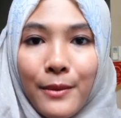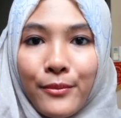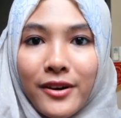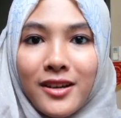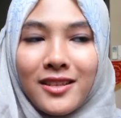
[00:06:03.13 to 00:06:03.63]

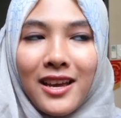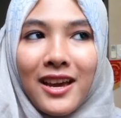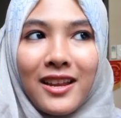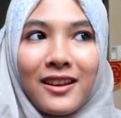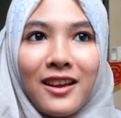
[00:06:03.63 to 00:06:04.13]
members
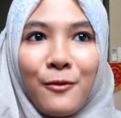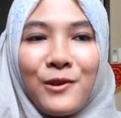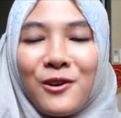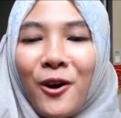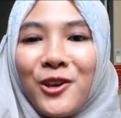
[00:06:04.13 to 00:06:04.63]
and
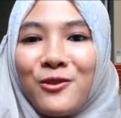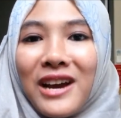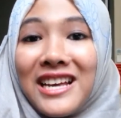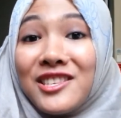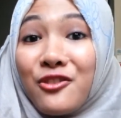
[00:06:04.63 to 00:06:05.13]
we call you
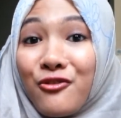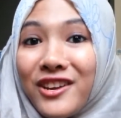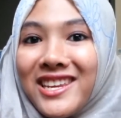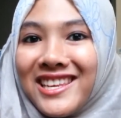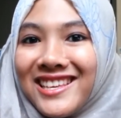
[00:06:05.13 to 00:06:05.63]
guys
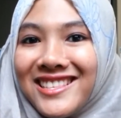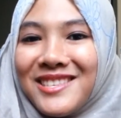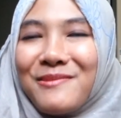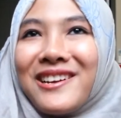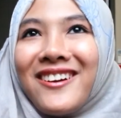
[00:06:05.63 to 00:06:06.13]

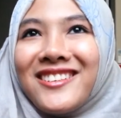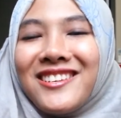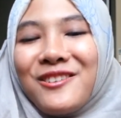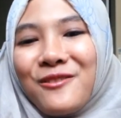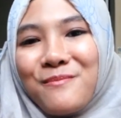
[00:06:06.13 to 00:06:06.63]
greenies because
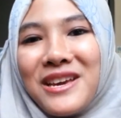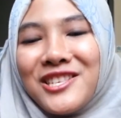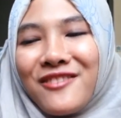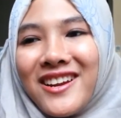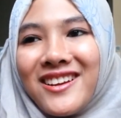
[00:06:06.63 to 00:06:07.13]
you know
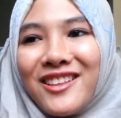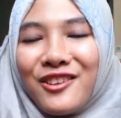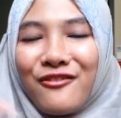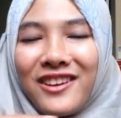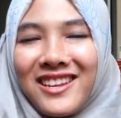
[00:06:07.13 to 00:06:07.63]
Maze Runner
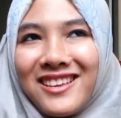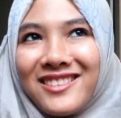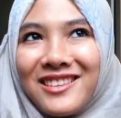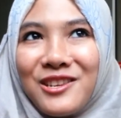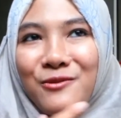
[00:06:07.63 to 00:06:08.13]
the greenie
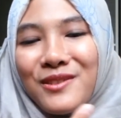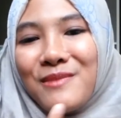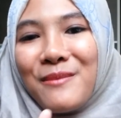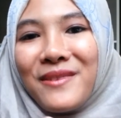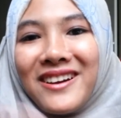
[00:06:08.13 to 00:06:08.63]
is the newest
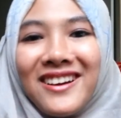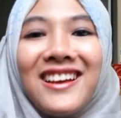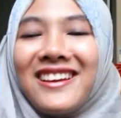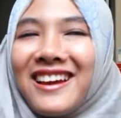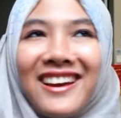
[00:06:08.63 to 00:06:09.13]
member
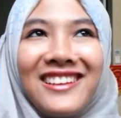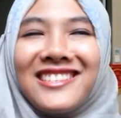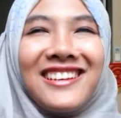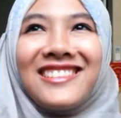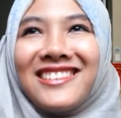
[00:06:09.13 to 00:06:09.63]
yeah
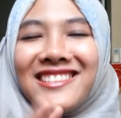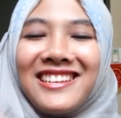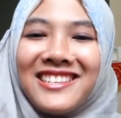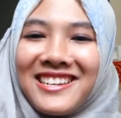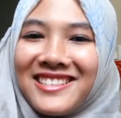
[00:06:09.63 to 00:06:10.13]
it's, it's it's
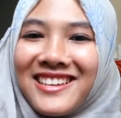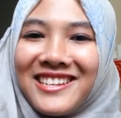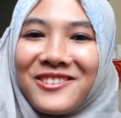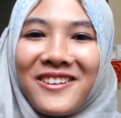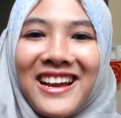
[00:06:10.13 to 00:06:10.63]
it's an
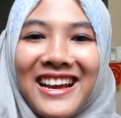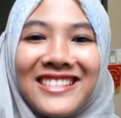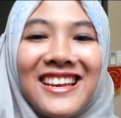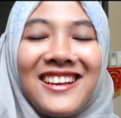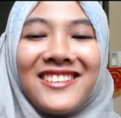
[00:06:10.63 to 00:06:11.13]
inside joke I
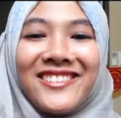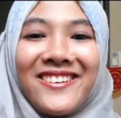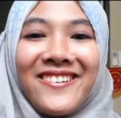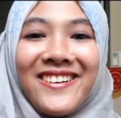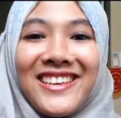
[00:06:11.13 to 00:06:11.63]
guess
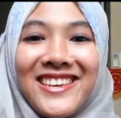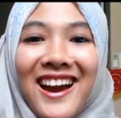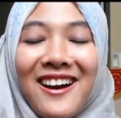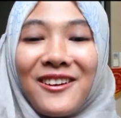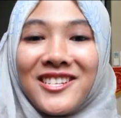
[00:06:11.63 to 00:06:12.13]
so
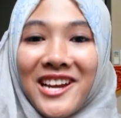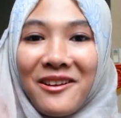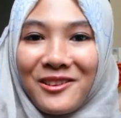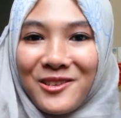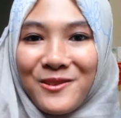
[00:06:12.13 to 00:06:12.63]
yeah
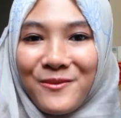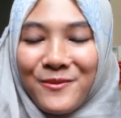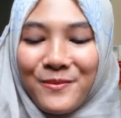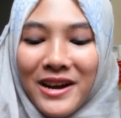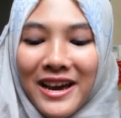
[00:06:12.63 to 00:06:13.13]
shout out to
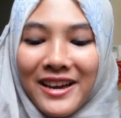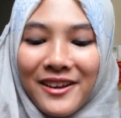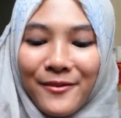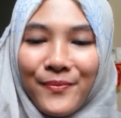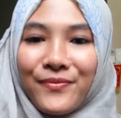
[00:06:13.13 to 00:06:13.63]
my